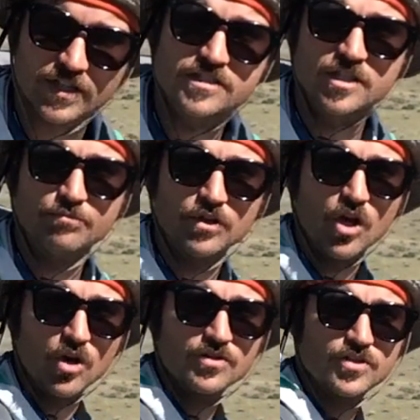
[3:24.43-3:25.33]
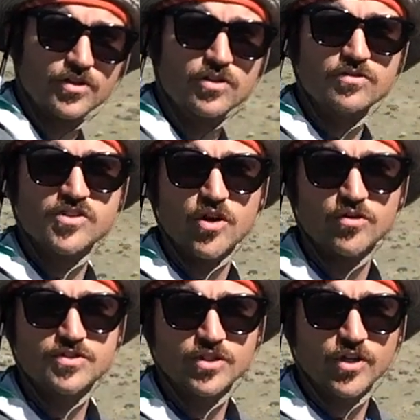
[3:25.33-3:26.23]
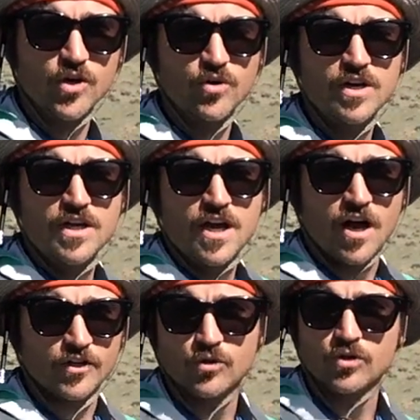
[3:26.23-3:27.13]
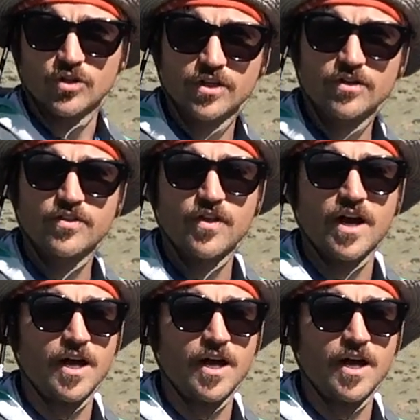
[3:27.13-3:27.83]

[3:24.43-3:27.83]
listed below, so use those to go on Google Earth